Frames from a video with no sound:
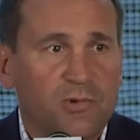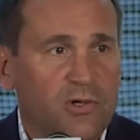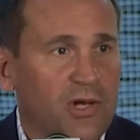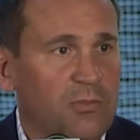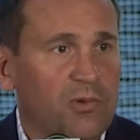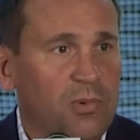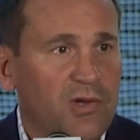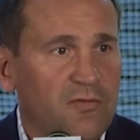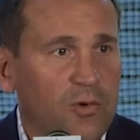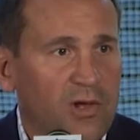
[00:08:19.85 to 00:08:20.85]
We were able to
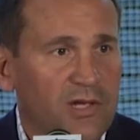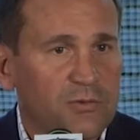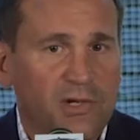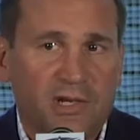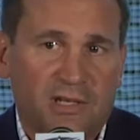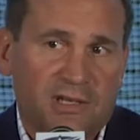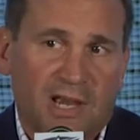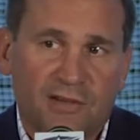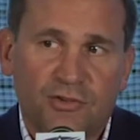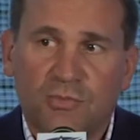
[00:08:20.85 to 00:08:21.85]
play four lines. We were getting
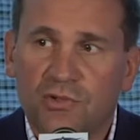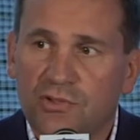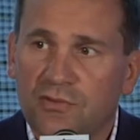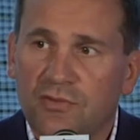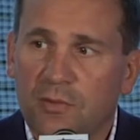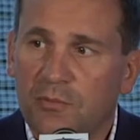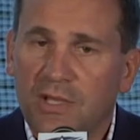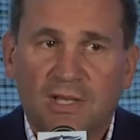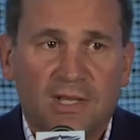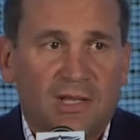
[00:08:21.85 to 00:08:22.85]
contributions from
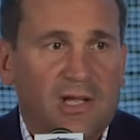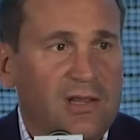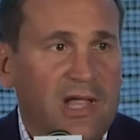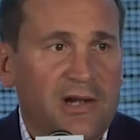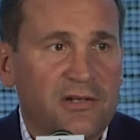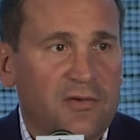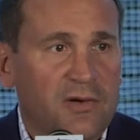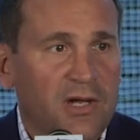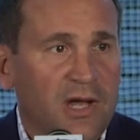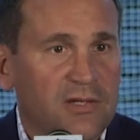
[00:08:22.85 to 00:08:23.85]
a lot of
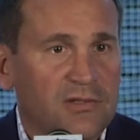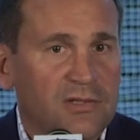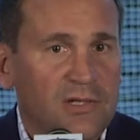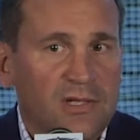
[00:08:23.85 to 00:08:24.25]
different guys.